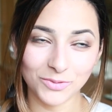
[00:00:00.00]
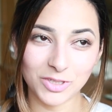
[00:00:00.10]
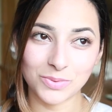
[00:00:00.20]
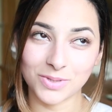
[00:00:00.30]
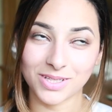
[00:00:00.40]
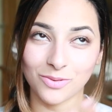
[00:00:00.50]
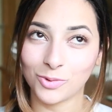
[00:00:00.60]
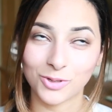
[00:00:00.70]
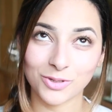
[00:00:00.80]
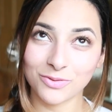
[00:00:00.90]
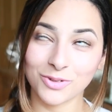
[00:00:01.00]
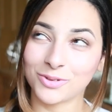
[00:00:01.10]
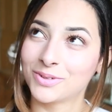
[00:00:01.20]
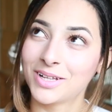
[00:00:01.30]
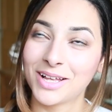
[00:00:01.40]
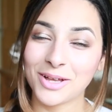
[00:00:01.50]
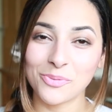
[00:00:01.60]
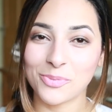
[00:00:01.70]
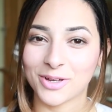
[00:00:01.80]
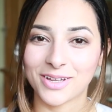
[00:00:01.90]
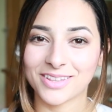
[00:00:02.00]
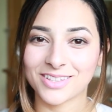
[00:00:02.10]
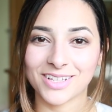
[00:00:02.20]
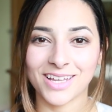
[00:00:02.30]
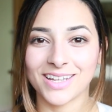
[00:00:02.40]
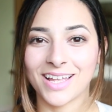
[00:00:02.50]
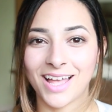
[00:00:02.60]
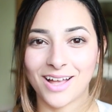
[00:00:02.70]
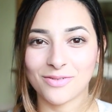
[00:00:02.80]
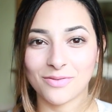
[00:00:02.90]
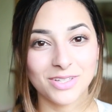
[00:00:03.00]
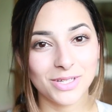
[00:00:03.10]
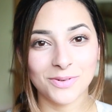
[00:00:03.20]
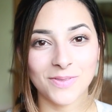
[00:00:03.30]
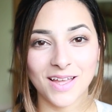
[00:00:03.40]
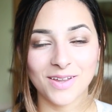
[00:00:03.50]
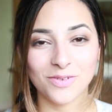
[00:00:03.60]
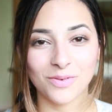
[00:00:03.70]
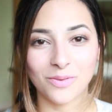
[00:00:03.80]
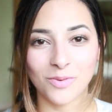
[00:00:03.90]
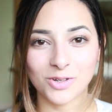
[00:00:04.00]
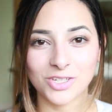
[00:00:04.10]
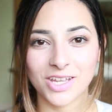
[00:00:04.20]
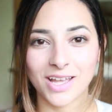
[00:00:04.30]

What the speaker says: which was a wonderful birth, and I have a video on that if you want to watch